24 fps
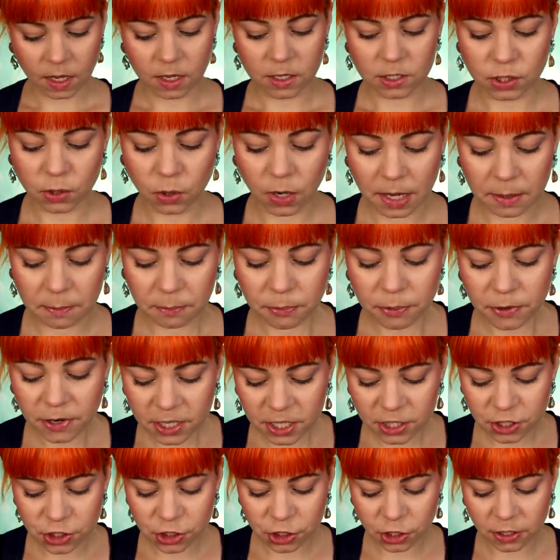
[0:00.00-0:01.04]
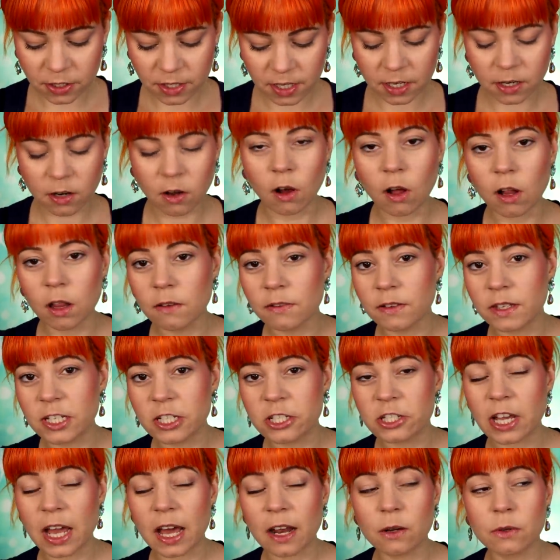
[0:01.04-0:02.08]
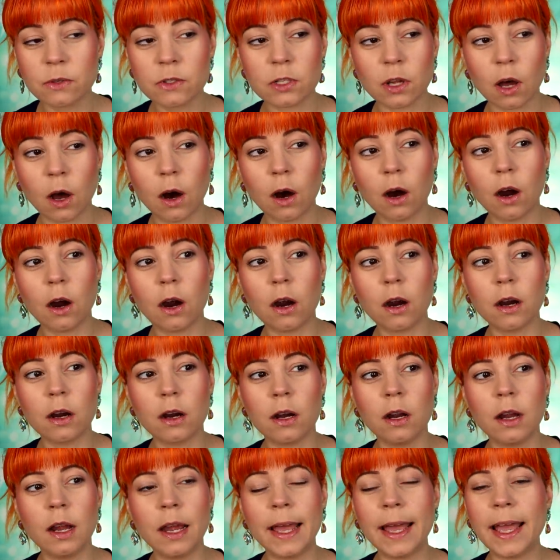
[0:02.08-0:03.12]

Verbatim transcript: So I'm pretty sure that all of these shadows are